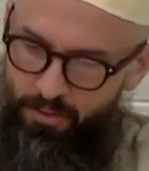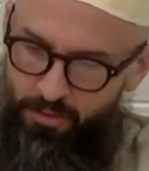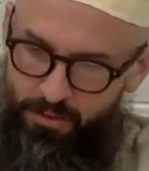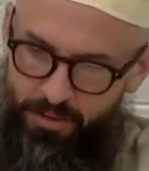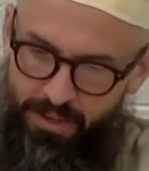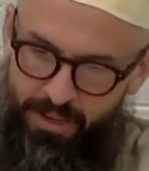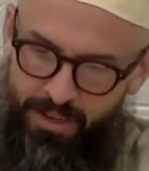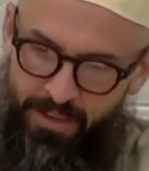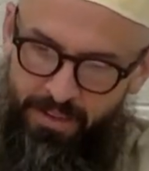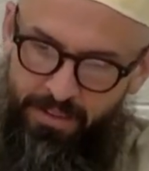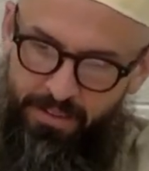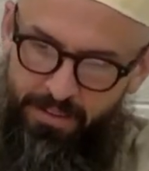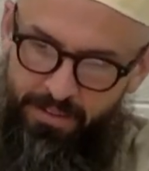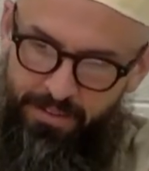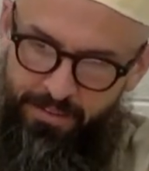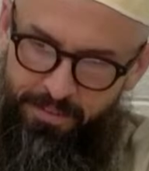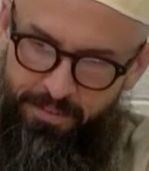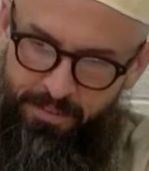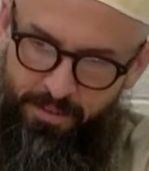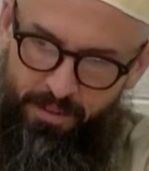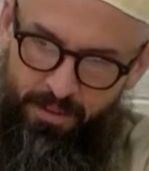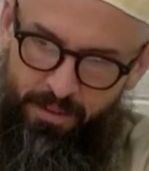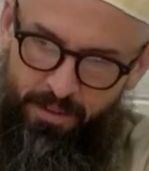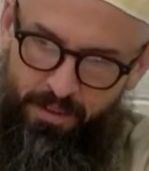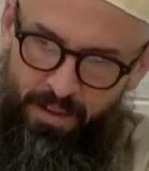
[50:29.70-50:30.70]
Okay?
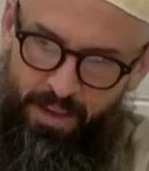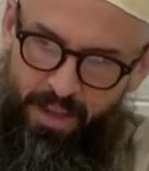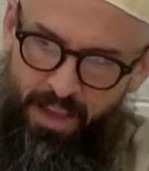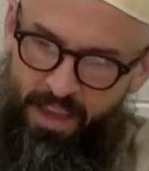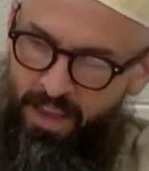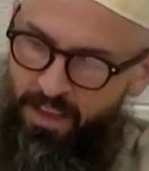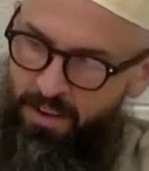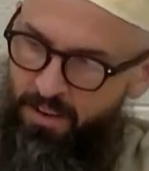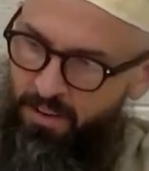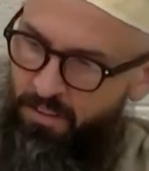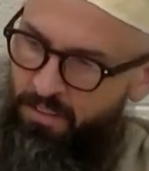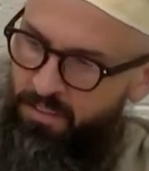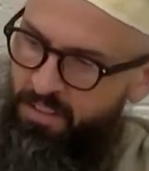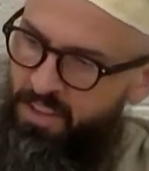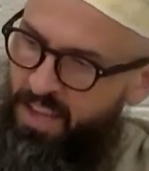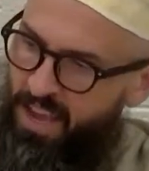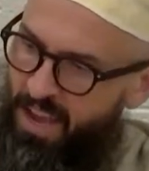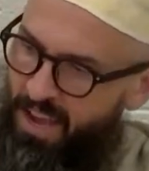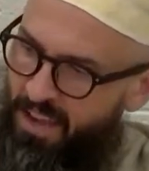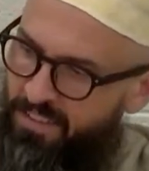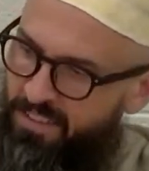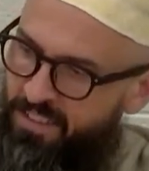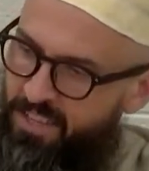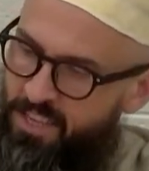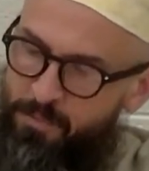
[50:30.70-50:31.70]
And the
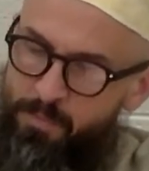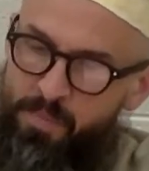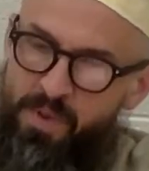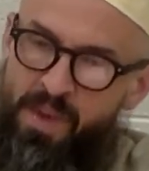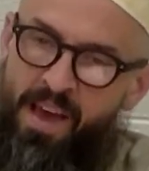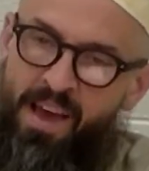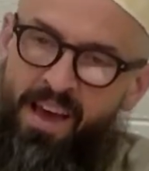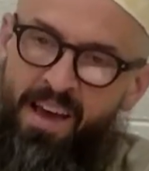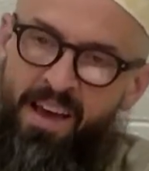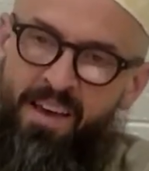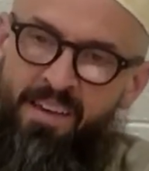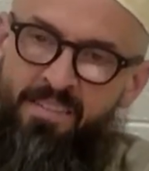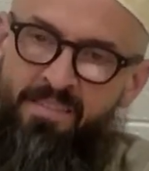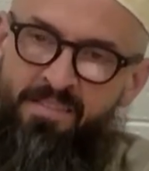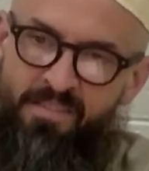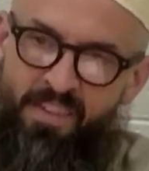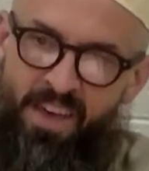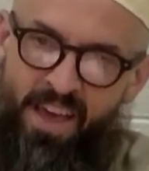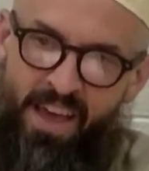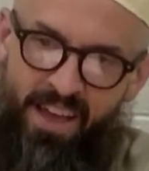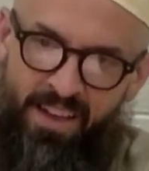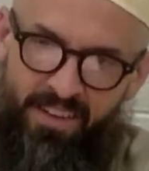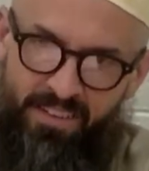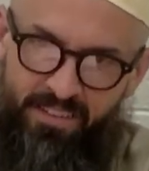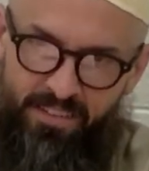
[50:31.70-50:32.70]
idea behind
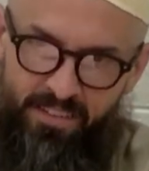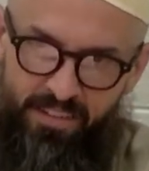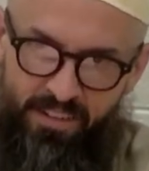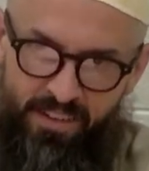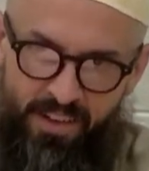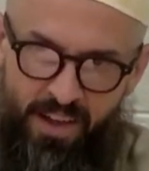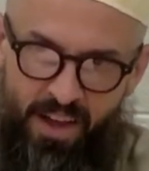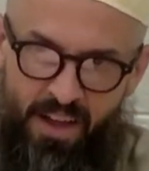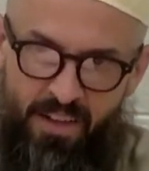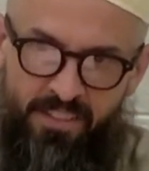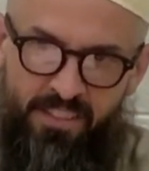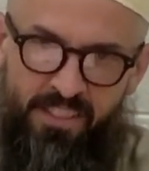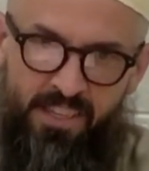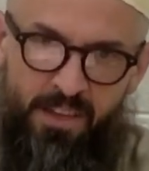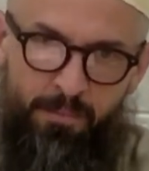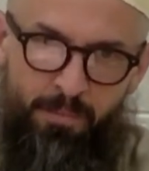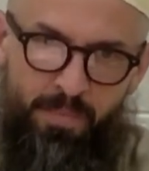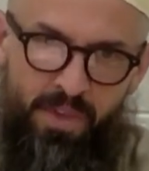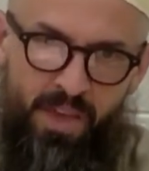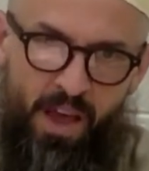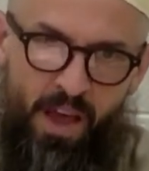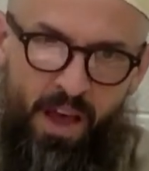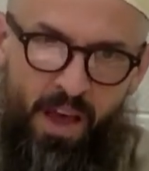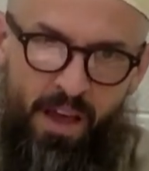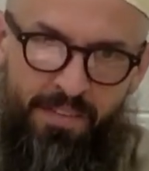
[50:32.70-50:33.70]
that, the concept
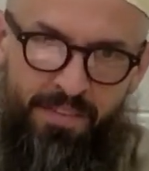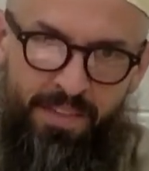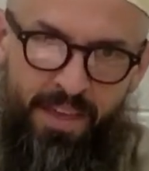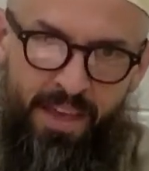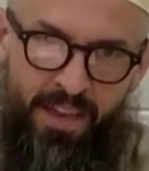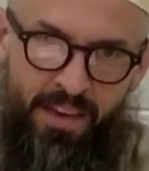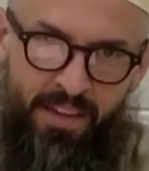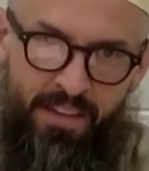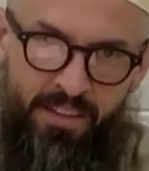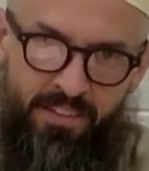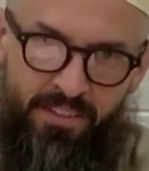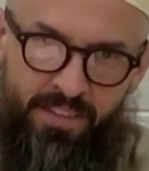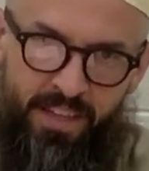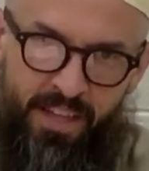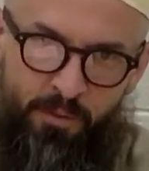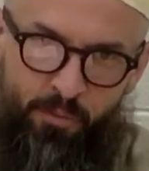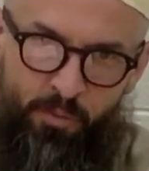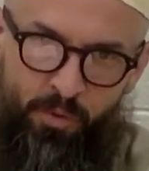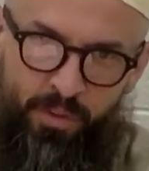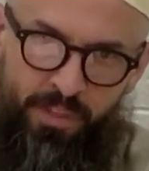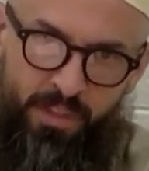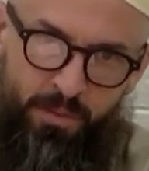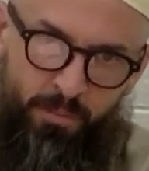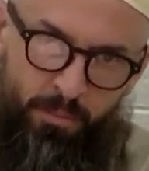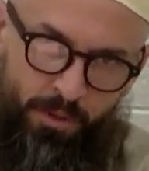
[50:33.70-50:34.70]
behind that, is that
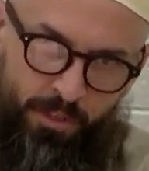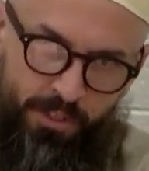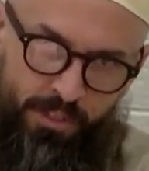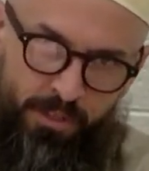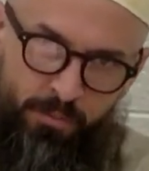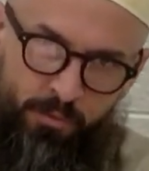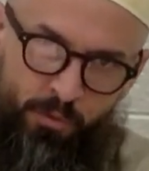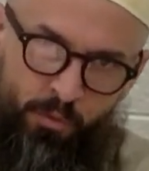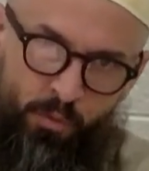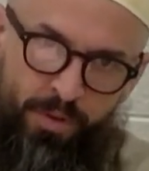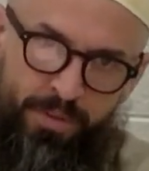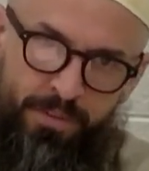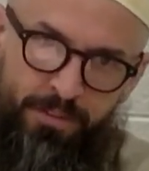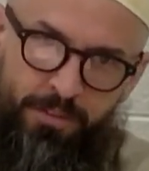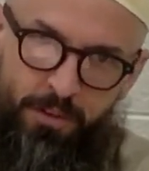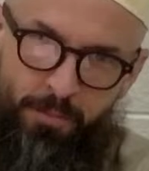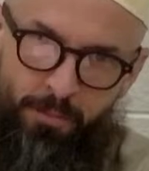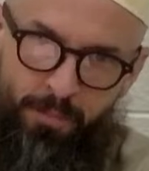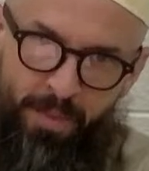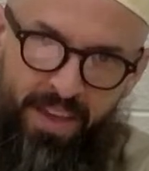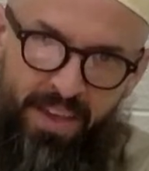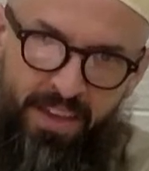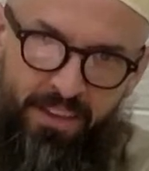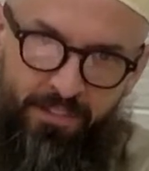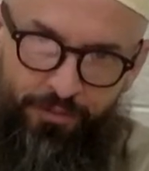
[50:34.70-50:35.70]
when the Muslims went to
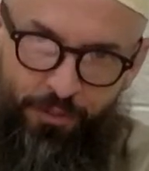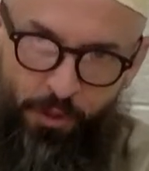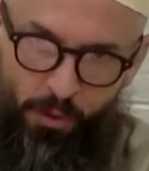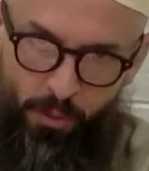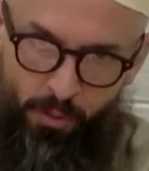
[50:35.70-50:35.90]
make